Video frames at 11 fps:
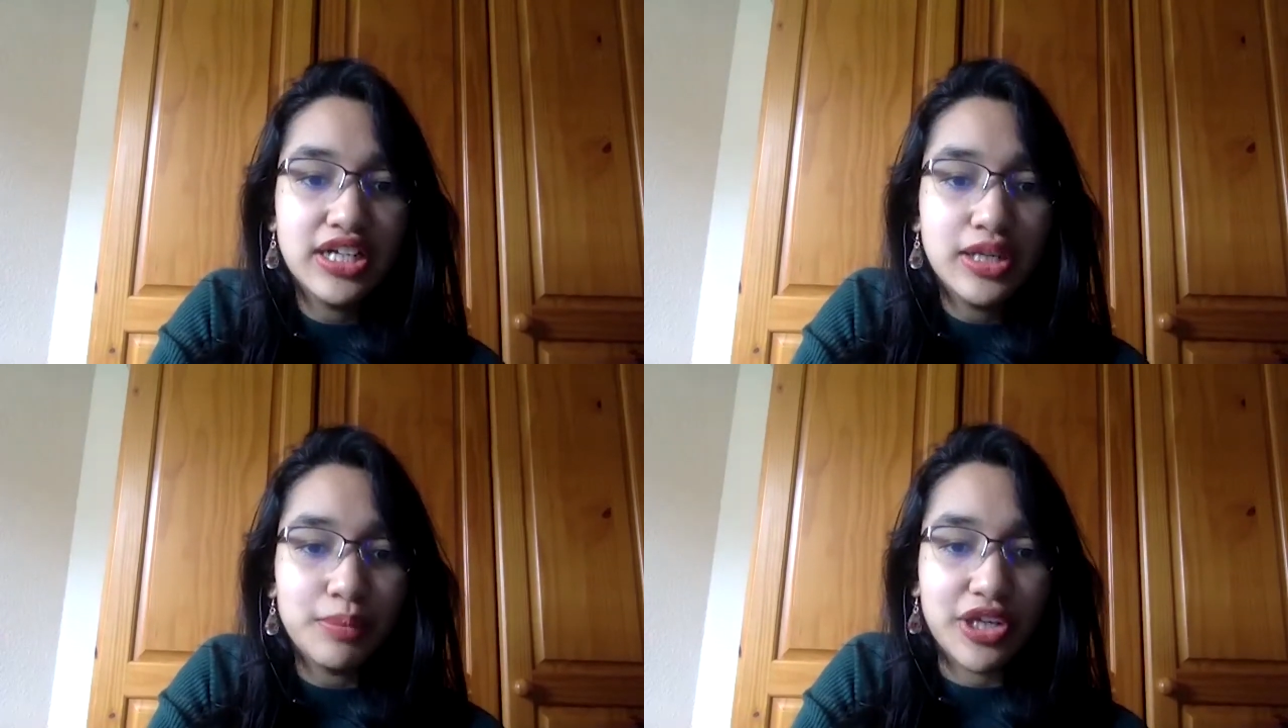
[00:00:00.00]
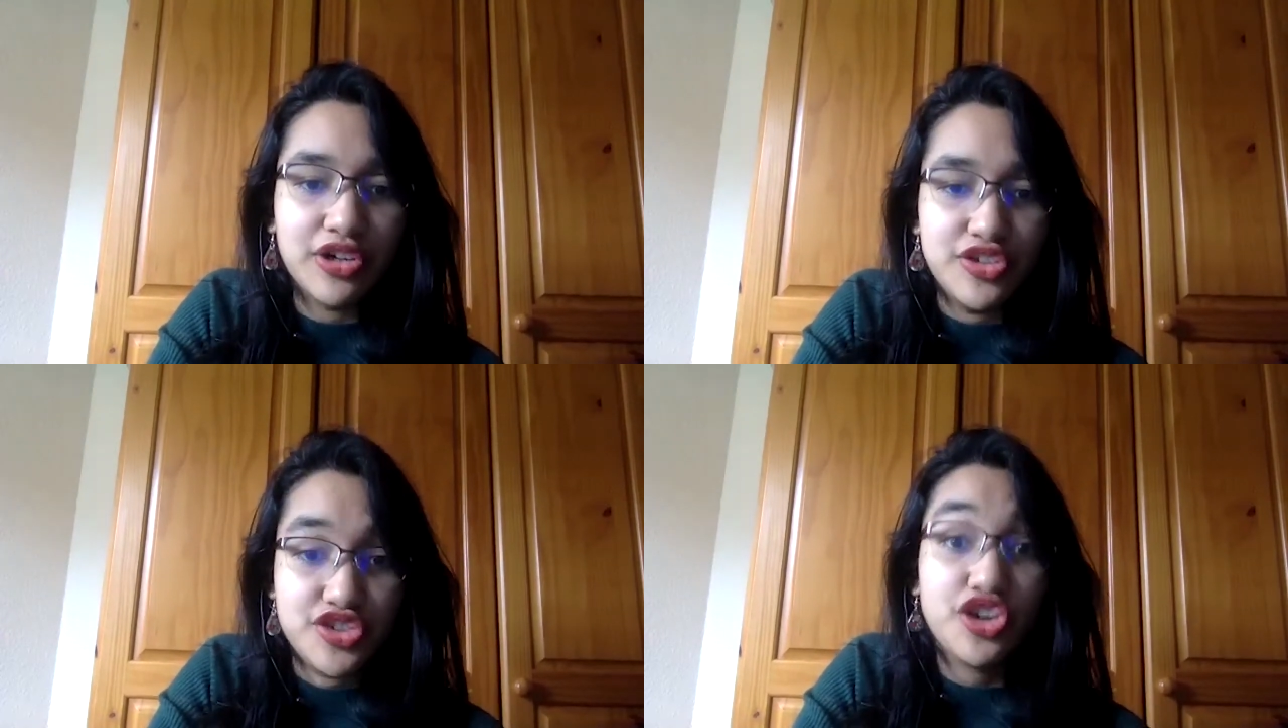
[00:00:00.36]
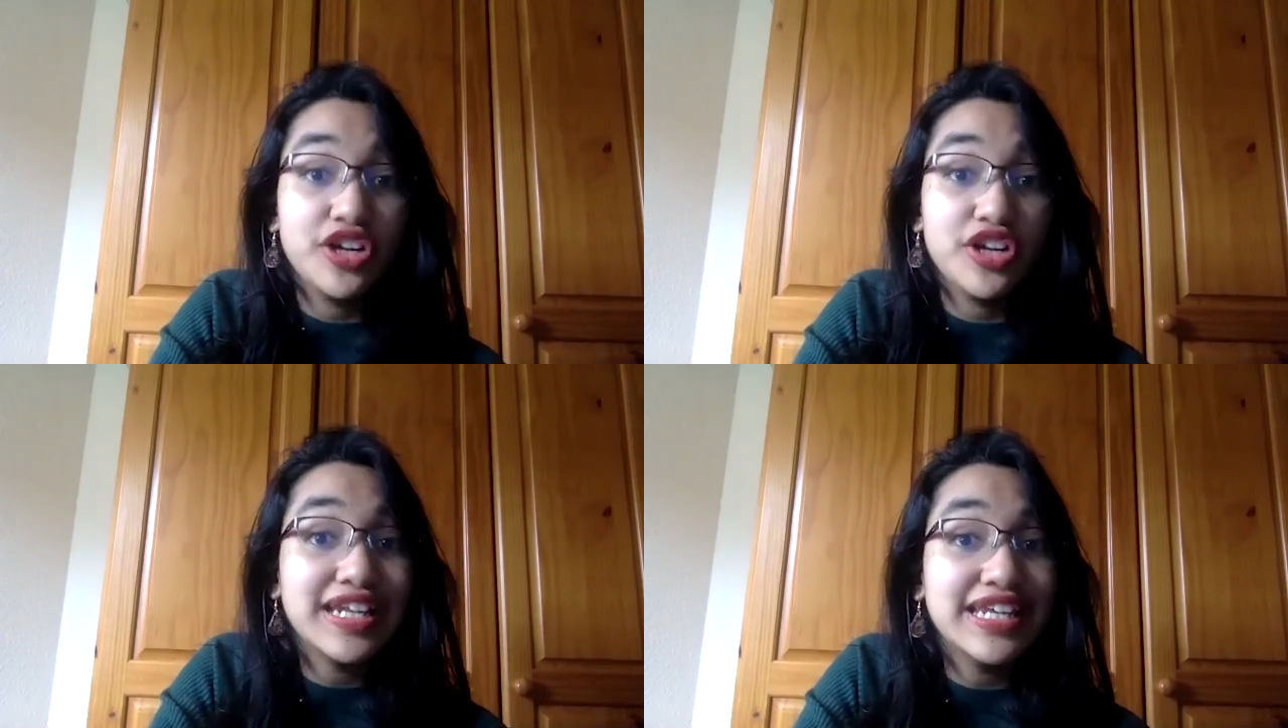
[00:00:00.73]
because you're going
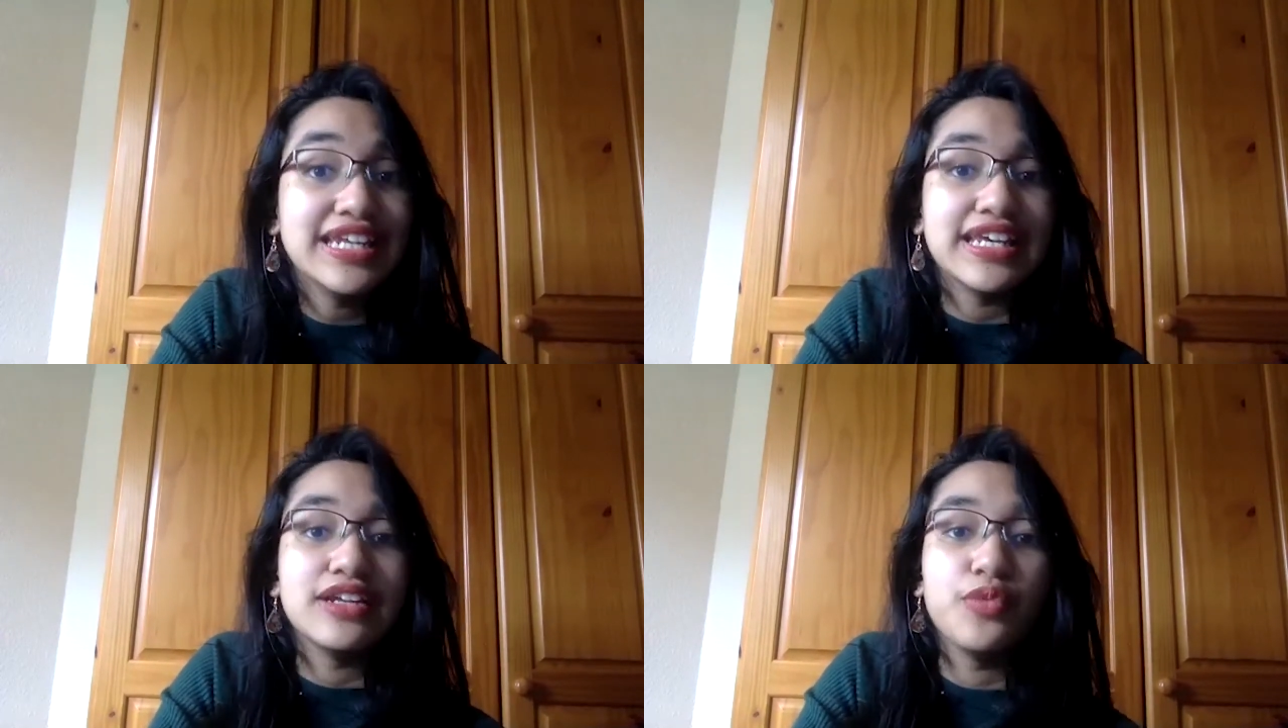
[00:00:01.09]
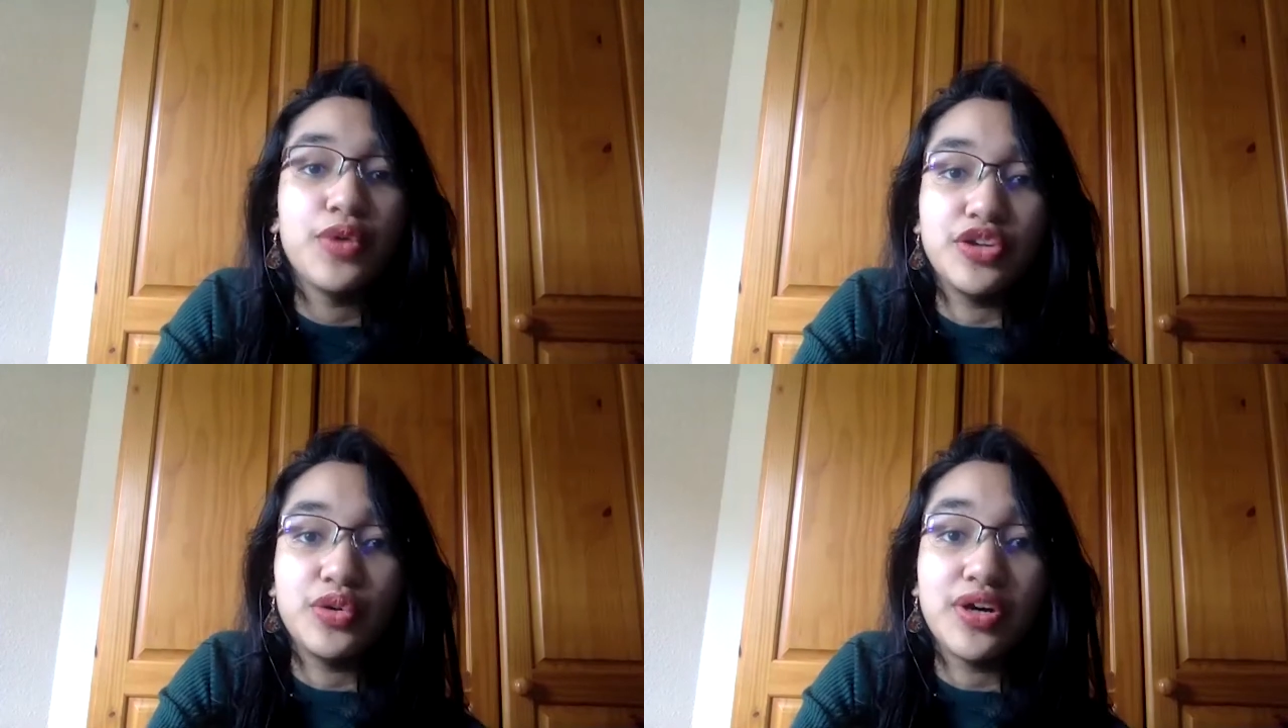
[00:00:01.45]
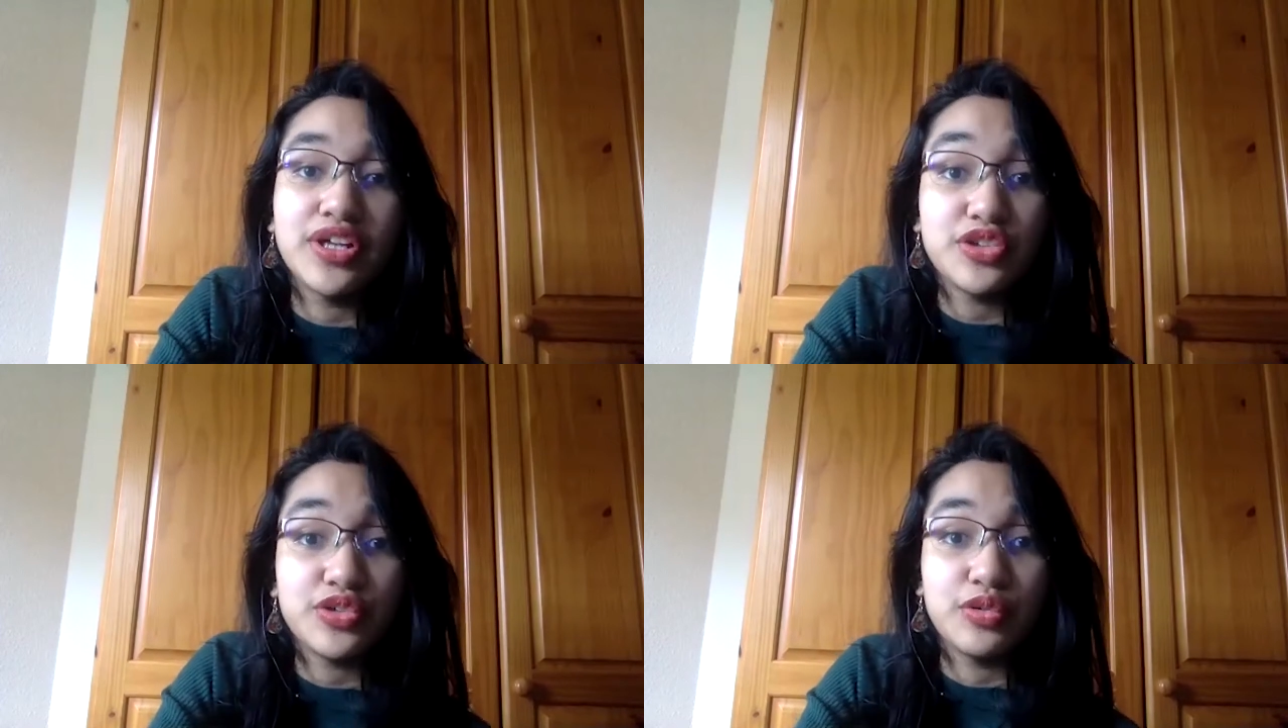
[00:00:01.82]
to need it when you want
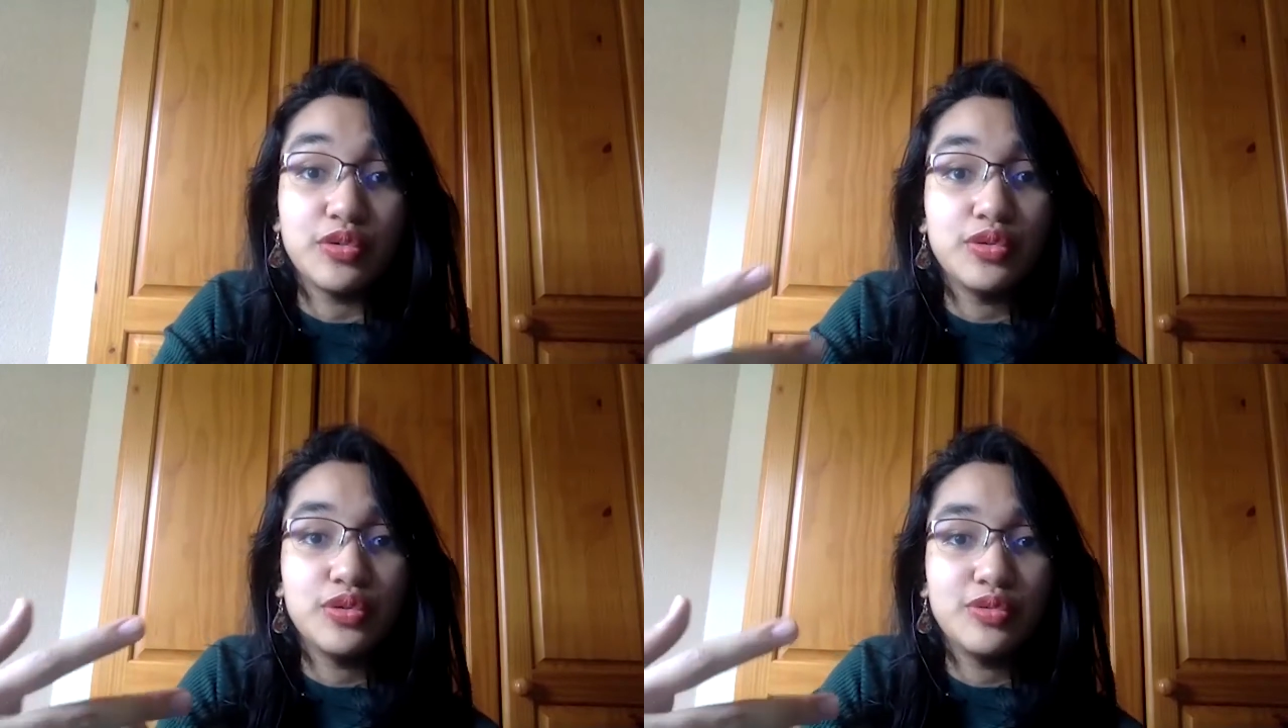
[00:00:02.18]
to